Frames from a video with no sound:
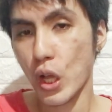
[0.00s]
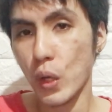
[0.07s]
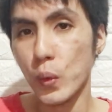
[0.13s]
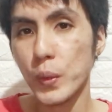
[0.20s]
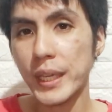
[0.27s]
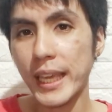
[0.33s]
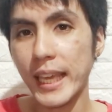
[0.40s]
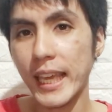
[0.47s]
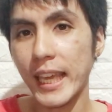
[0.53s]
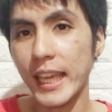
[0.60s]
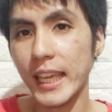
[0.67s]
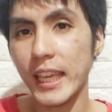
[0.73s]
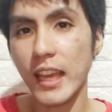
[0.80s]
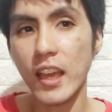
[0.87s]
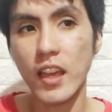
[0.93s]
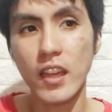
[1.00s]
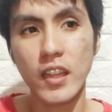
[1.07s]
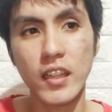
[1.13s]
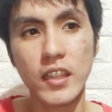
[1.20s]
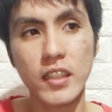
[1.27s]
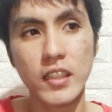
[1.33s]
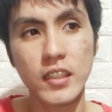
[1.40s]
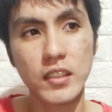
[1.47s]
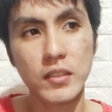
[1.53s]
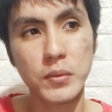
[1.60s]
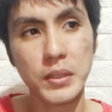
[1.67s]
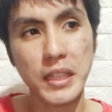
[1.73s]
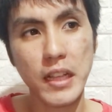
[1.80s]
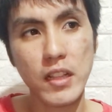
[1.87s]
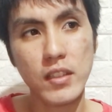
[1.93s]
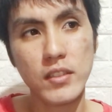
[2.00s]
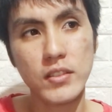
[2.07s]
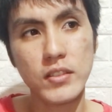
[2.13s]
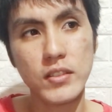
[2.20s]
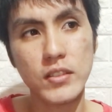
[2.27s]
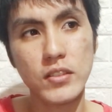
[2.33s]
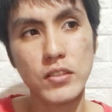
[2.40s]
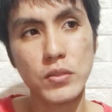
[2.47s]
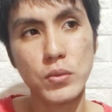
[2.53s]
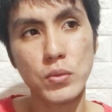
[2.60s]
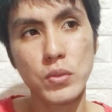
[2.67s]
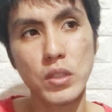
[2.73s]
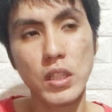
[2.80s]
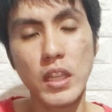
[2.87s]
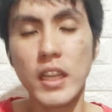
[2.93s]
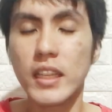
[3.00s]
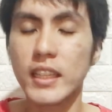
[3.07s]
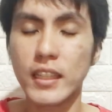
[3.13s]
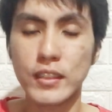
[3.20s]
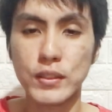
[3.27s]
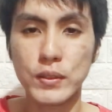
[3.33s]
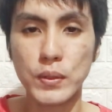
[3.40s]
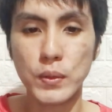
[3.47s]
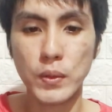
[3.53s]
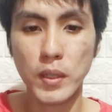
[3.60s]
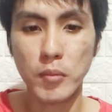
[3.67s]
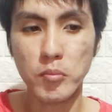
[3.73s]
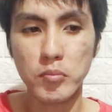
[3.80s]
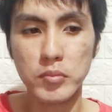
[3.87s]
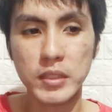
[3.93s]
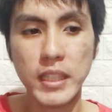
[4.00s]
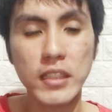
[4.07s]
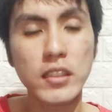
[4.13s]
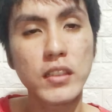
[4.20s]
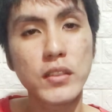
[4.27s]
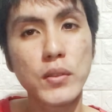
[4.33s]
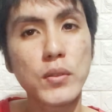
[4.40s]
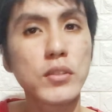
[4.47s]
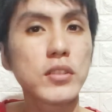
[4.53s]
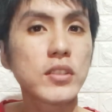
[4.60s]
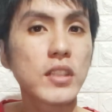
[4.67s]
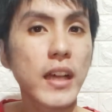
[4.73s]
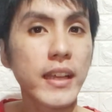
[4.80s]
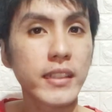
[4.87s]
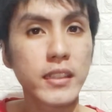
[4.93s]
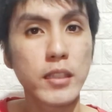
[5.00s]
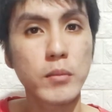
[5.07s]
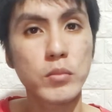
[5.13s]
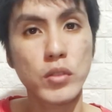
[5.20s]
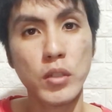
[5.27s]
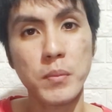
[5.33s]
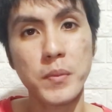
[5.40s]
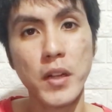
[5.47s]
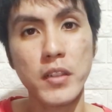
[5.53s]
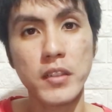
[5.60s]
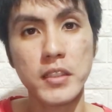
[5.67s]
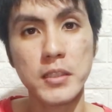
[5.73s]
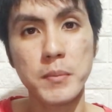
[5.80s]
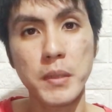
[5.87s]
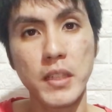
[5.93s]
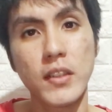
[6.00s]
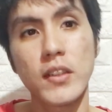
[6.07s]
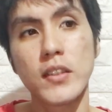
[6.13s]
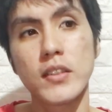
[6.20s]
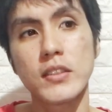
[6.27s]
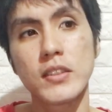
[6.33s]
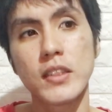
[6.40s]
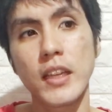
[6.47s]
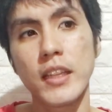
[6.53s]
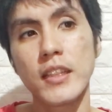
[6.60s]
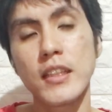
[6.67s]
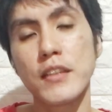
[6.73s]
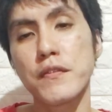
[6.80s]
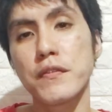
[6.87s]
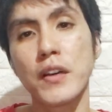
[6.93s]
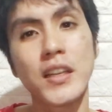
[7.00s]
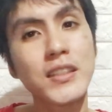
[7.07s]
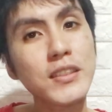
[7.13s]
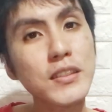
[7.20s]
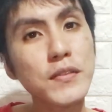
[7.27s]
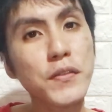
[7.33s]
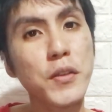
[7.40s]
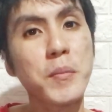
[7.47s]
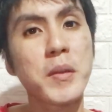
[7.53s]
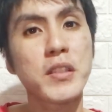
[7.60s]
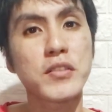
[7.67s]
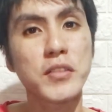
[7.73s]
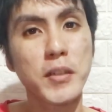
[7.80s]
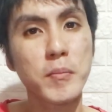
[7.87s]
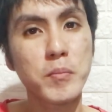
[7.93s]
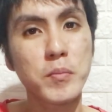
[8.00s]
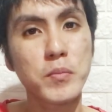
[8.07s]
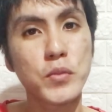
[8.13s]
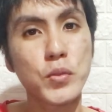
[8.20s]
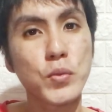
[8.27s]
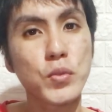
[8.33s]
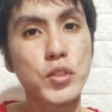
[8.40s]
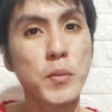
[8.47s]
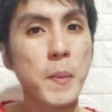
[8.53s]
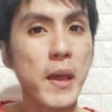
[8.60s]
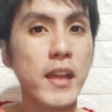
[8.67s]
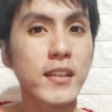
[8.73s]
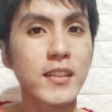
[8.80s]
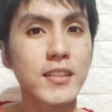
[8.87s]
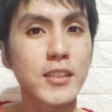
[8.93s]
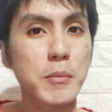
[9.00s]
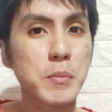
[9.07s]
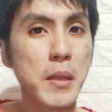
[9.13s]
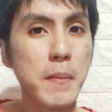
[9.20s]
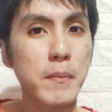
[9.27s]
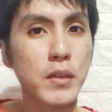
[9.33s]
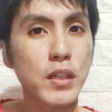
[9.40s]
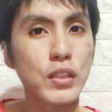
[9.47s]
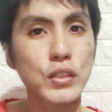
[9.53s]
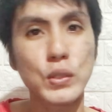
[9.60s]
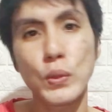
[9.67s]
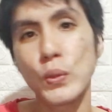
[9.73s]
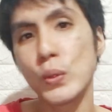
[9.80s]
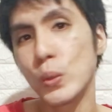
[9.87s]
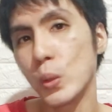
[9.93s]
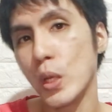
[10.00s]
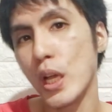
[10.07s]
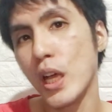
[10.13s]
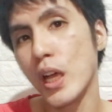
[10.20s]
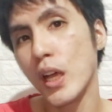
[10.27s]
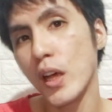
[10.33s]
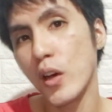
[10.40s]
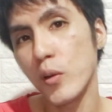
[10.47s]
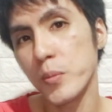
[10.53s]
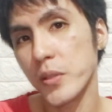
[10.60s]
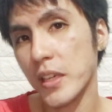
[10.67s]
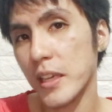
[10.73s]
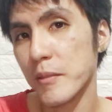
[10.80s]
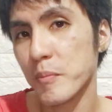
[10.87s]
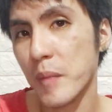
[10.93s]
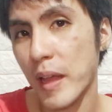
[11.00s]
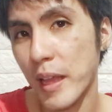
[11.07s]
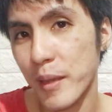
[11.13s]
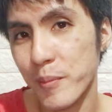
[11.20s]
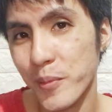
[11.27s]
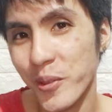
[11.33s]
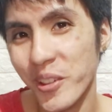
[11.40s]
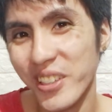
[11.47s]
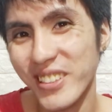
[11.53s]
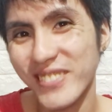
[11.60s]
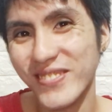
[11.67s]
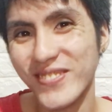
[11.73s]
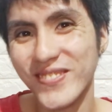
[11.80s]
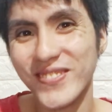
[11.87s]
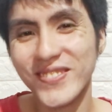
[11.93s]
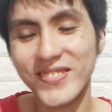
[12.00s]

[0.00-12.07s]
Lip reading: Okay, and what else? Yes, so I'm selling those items or products because I need funds for my trip to Japan this September. So hope you can buy more.